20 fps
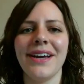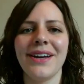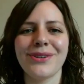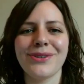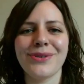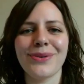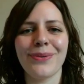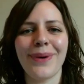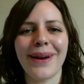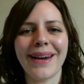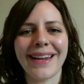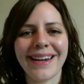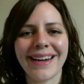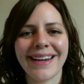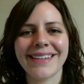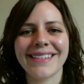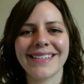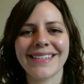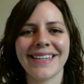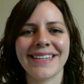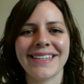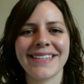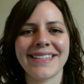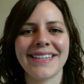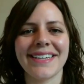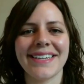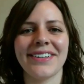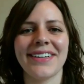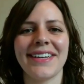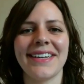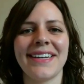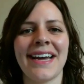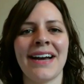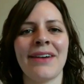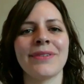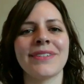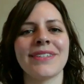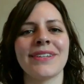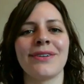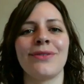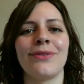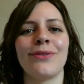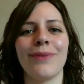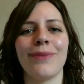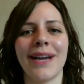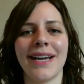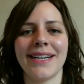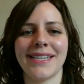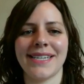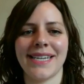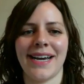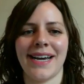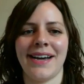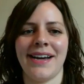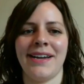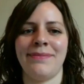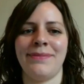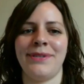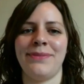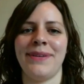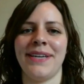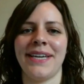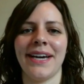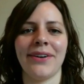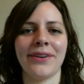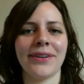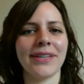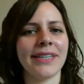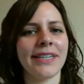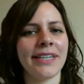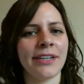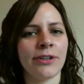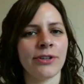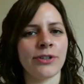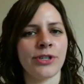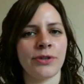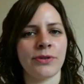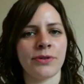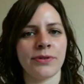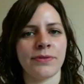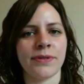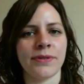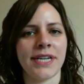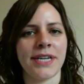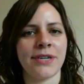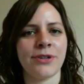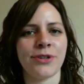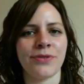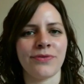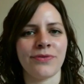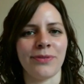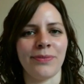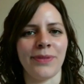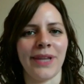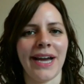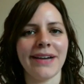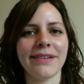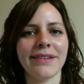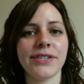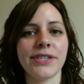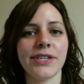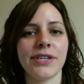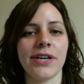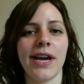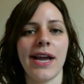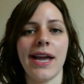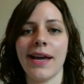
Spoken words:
2019 is here, and now is a great time to be calculating your donor retention from last year